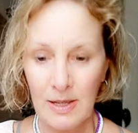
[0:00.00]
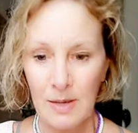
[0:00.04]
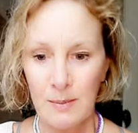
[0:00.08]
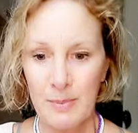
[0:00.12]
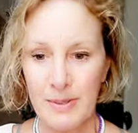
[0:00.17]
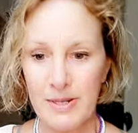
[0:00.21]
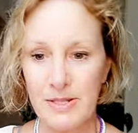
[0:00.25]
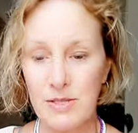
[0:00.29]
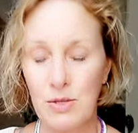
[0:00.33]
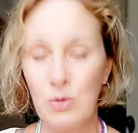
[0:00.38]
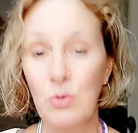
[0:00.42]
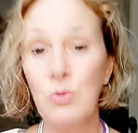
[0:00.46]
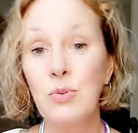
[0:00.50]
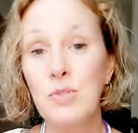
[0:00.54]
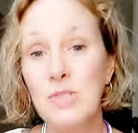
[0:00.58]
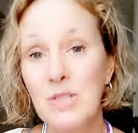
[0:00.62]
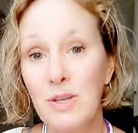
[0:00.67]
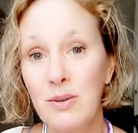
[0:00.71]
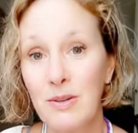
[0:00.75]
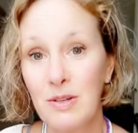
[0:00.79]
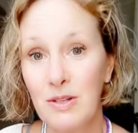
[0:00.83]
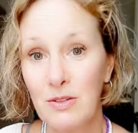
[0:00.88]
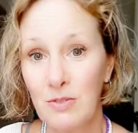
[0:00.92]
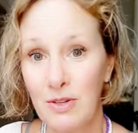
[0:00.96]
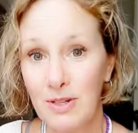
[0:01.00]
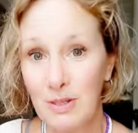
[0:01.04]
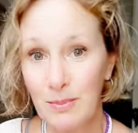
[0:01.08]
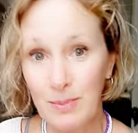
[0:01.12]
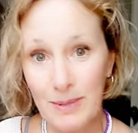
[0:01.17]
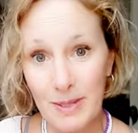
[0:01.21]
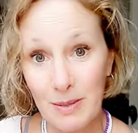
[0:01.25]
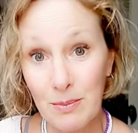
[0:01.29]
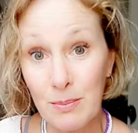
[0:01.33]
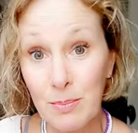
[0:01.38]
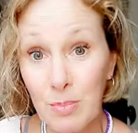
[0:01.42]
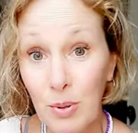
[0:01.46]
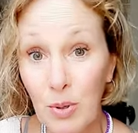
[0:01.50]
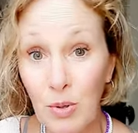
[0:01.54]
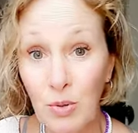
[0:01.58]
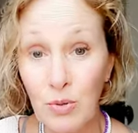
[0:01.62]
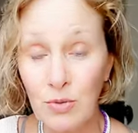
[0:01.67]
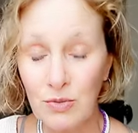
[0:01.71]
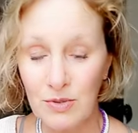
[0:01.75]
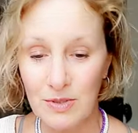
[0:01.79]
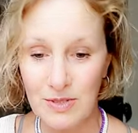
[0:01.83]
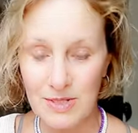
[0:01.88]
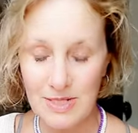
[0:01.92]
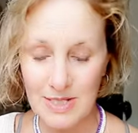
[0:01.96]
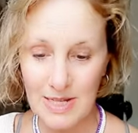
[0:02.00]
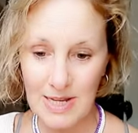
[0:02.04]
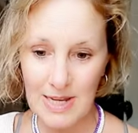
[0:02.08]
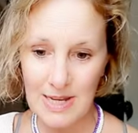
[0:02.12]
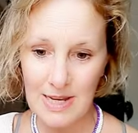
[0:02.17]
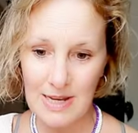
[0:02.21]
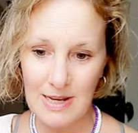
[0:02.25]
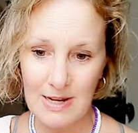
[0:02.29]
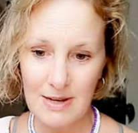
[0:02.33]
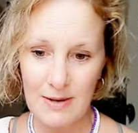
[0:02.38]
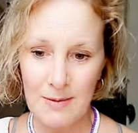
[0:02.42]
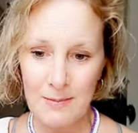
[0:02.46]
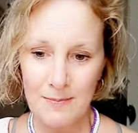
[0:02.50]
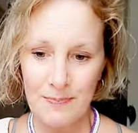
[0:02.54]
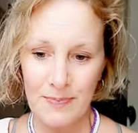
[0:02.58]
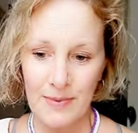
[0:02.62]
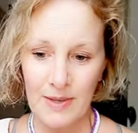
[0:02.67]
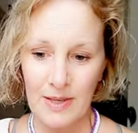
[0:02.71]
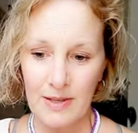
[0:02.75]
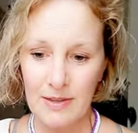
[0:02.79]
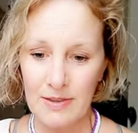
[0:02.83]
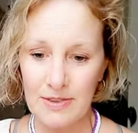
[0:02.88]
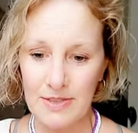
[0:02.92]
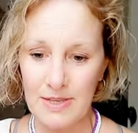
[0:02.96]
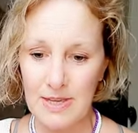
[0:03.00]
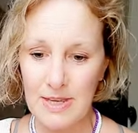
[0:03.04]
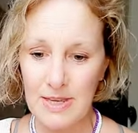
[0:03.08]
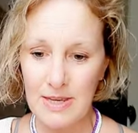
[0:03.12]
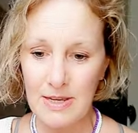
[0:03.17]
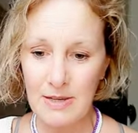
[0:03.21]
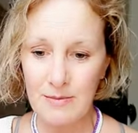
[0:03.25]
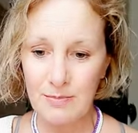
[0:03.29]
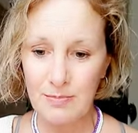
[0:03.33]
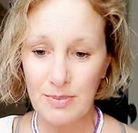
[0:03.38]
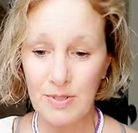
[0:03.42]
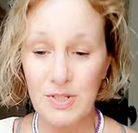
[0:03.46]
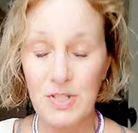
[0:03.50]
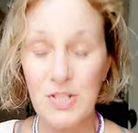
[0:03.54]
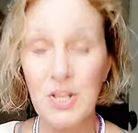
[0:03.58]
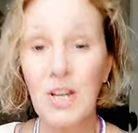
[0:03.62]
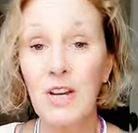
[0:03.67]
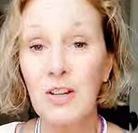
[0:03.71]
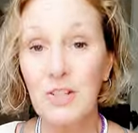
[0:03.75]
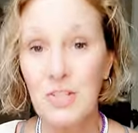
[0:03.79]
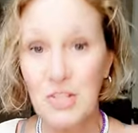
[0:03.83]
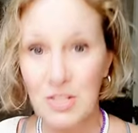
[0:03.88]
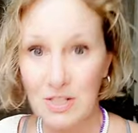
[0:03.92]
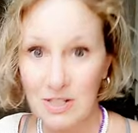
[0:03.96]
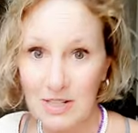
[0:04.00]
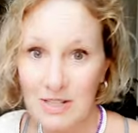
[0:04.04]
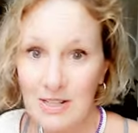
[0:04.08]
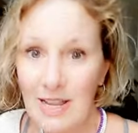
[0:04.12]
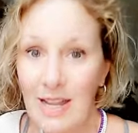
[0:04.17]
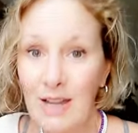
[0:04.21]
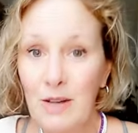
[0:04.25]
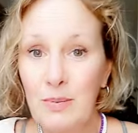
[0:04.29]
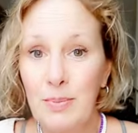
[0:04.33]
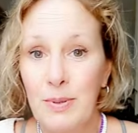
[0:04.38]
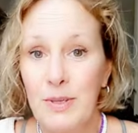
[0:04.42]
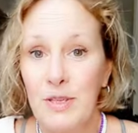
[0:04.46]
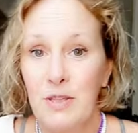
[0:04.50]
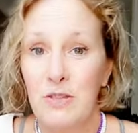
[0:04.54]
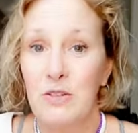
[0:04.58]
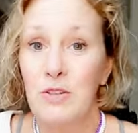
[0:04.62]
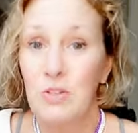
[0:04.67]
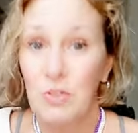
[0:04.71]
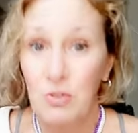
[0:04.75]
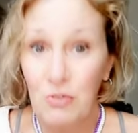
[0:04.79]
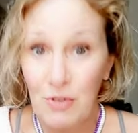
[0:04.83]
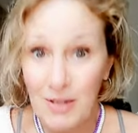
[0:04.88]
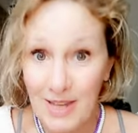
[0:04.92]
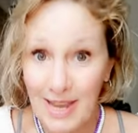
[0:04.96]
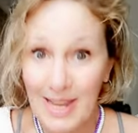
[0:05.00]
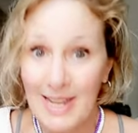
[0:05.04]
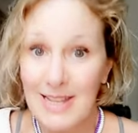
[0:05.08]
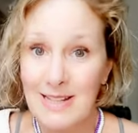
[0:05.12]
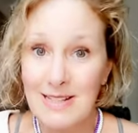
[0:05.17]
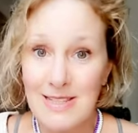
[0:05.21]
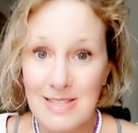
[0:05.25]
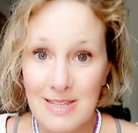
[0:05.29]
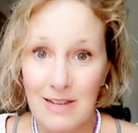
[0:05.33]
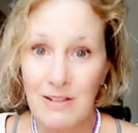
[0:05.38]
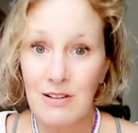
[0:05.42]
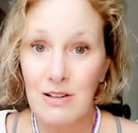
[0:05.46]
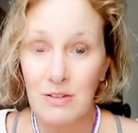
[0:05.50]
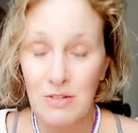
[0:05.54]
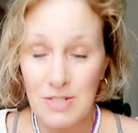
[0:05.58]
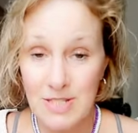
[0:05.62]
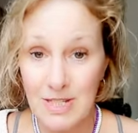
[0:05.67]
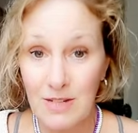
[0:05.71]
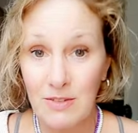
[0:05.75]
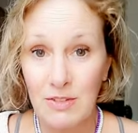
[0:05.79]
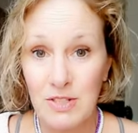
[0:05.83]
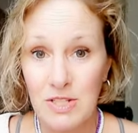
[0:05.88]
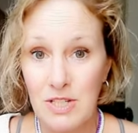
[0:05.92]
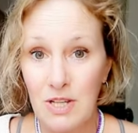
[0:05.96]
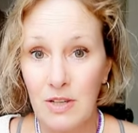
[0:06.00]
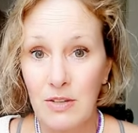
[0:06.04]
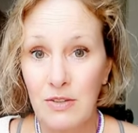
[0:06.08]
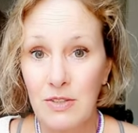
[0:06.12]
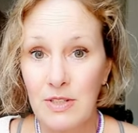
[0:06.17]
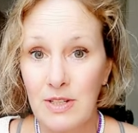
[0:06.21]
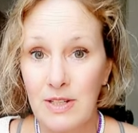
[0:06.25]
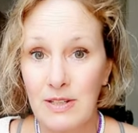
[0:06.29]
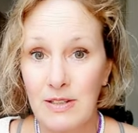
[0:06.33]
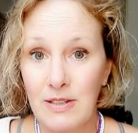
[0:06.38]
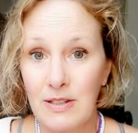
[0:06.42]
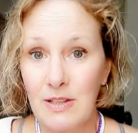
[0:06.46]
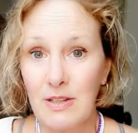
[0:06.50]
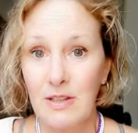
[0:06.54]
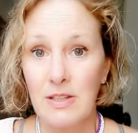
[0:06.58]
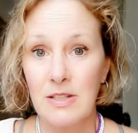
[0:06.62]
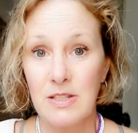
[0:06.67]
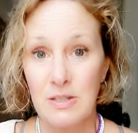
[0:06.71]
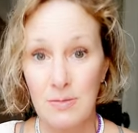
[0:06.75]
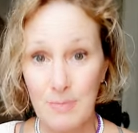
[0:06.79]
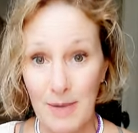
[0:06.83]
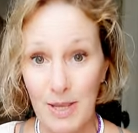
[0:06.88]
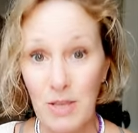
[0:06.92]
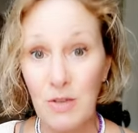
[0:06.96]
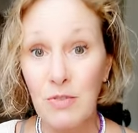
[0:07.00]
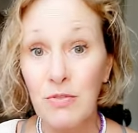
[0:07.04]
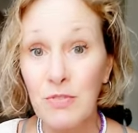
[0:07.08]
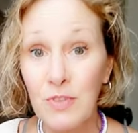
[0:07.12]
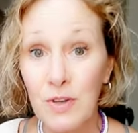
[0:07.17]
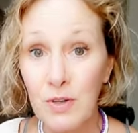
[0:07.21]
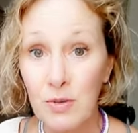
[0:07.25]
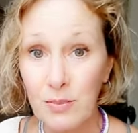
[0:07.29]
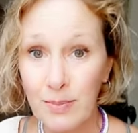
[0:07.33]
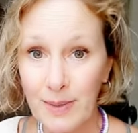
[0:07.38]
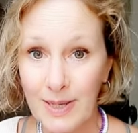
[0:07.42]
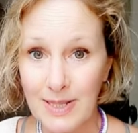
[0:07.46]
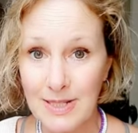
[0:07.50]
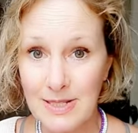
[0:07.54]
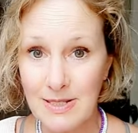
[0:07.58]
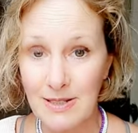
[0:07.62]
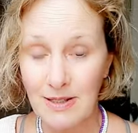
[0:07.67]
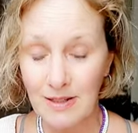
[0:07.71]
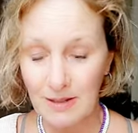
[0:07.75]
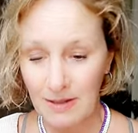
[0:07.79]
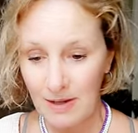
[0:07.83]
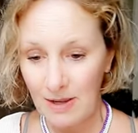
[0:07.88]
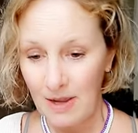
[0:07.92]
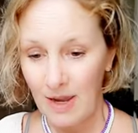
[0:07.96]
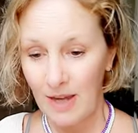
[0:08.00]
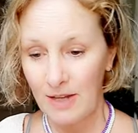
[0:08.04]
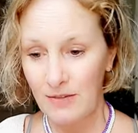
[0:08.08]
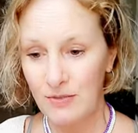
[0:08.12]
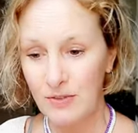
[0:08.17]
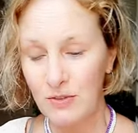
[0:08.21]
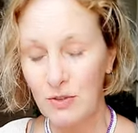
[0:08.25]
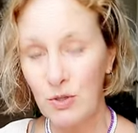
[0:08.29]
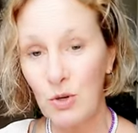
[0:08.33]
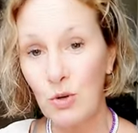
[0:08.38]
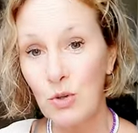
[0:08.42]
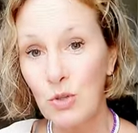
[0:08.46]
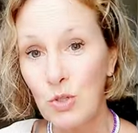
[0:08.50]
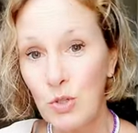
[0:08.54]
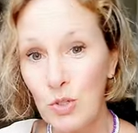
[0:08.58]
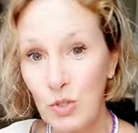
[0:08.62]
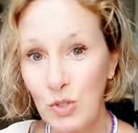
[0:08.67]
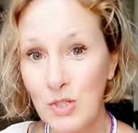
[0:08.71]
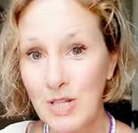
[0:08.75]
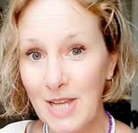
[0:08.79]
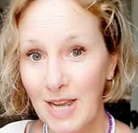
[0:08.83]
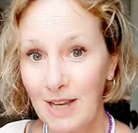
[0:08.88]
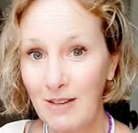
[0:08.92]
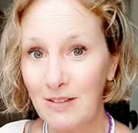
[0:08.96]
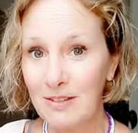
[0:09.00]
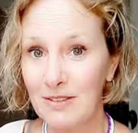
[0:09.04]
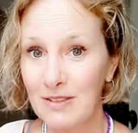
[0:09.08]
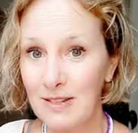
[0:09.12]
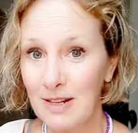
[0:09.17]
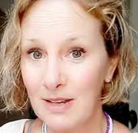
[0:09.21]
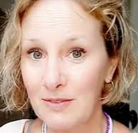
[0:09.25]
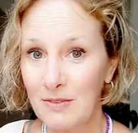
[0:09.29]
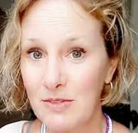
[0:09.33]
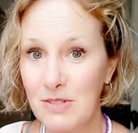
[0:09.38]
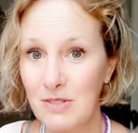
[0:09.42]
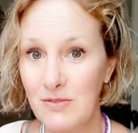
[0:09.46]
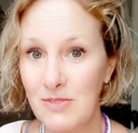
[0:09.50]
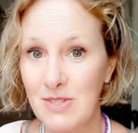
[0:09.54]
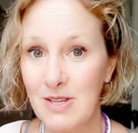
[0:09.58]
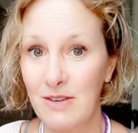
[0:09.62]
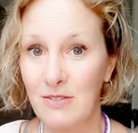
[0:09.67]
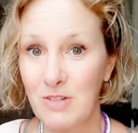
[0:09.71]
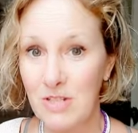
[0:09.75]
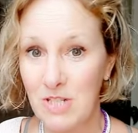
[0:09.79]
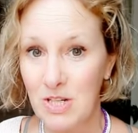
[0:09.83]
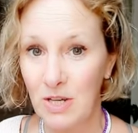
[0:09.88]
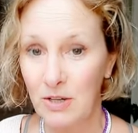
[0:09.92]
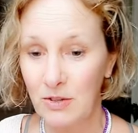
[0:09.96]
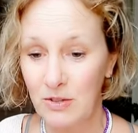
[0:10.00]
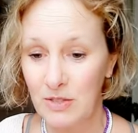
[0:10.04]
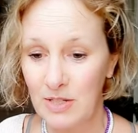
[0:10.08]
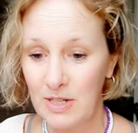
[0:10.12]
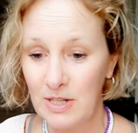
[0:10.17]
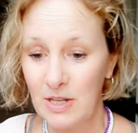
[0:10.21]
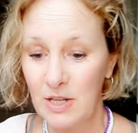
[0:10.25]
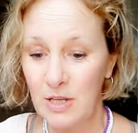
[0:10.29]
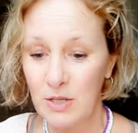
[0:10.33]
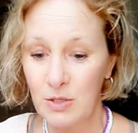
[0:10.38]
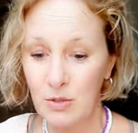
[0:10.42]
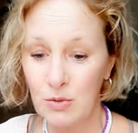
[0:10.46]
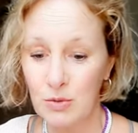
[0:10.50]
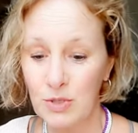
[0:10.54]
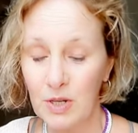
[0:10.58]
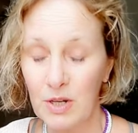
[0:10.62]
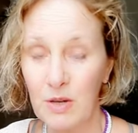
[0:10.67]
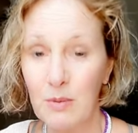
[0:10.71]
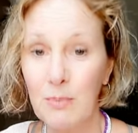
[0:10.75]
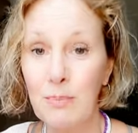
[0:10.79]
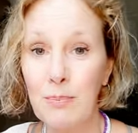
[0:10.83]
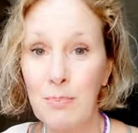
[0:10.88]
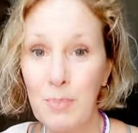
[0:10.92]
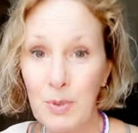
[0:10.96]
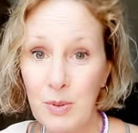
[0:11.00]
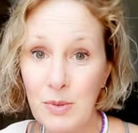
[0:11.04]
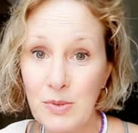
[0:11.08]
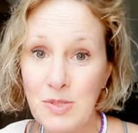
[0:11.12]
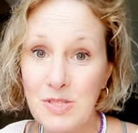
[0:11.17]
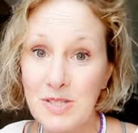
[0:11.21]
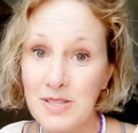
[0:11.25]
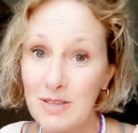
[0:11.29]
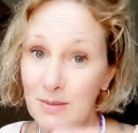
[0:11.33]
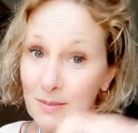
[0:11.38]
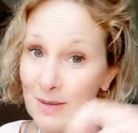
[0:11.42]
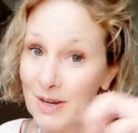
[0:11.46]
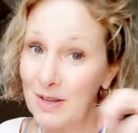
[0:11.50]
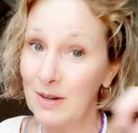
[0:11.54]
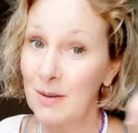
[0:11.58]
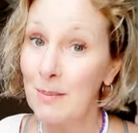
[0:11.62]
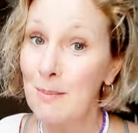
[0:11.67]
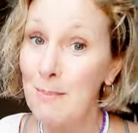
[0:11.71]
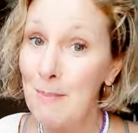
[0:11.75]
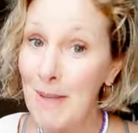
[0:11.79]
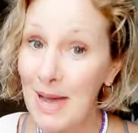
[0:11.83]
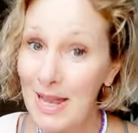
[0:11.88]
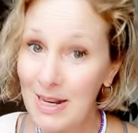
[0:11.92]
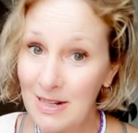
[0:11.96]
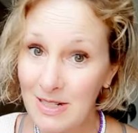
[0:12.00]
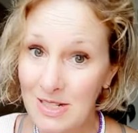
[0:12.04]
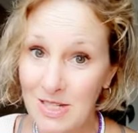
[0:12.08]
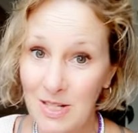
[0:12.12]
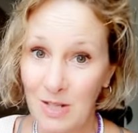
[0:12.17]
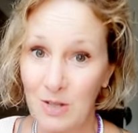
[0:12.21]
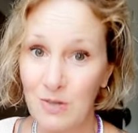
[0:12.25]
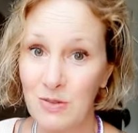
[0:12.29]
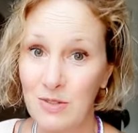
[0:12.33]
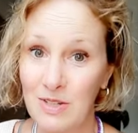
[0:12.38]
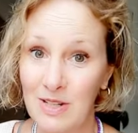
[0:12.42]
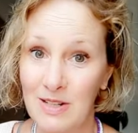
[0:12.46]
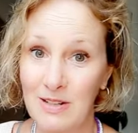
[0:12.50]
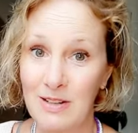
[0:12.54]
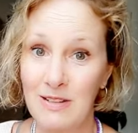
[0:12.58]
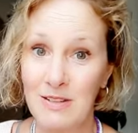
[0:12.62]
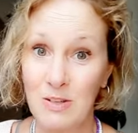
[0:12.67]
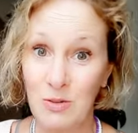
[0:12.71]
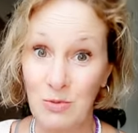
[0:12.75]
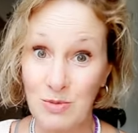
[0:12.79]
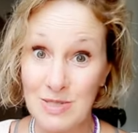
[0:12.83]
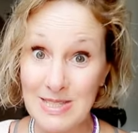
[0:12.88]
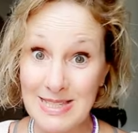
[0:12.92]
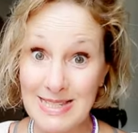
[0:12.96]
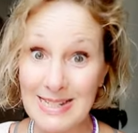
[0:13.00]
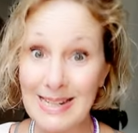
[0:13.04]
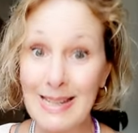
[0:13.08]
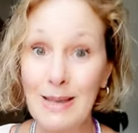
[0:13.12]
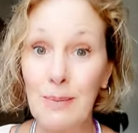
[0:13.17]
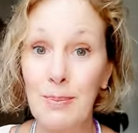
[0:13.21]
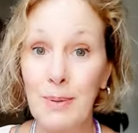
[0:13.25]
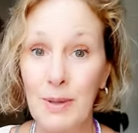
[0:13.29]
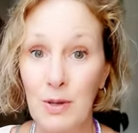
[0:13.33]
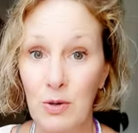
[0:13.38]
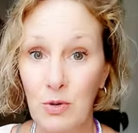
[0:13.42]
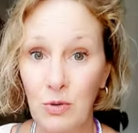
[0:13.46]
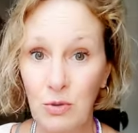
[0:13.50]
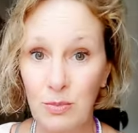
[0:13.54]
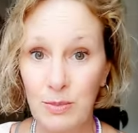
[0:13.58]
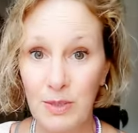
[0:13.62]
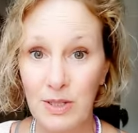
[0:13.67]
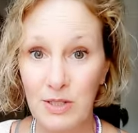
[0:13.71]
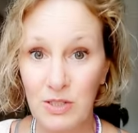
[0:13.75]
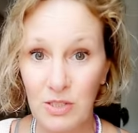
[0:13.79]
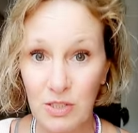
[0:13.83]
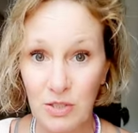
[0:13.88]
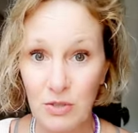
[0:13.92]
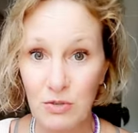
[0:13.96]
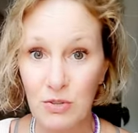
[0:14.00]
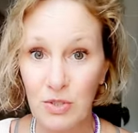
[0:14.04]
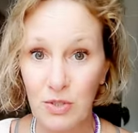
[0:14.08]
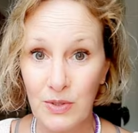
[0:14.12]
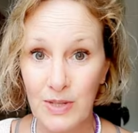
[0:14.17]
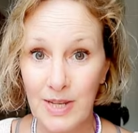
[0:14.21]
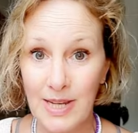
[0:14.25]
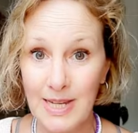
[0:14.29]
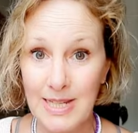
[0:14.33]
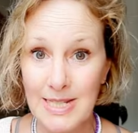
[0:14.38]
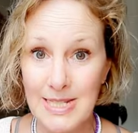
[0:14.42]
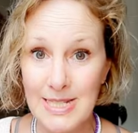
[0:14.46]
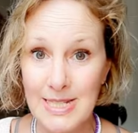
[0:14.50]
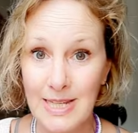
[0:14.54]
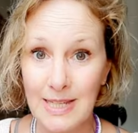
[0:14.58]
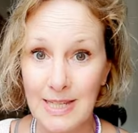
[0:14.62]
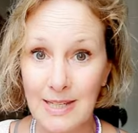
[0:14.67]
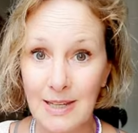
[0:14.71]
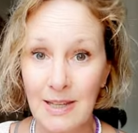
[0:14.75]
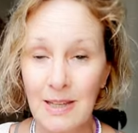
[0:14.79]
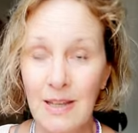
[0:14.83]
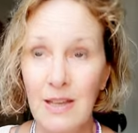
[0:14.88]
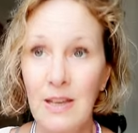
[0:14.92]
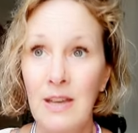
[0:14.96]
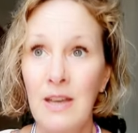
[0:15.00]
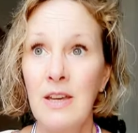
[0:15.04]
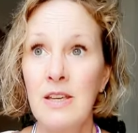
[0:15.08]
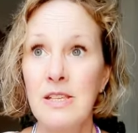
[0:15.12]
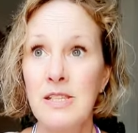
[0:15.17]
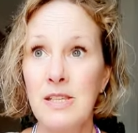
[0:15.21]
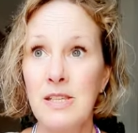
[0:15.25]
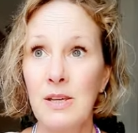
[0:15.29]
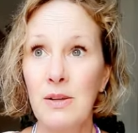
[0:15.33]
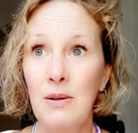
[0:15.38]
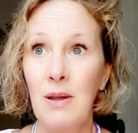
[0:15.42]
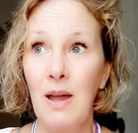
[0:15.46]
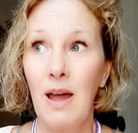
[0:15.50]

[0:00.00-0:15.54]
But it's also incredibly important in the production, in helping you create serotonin to make you feel better. If you've got good healthy levels of serotonin, you're going to boost the amount of melatonin, your sleepy hormone, that you're creating. So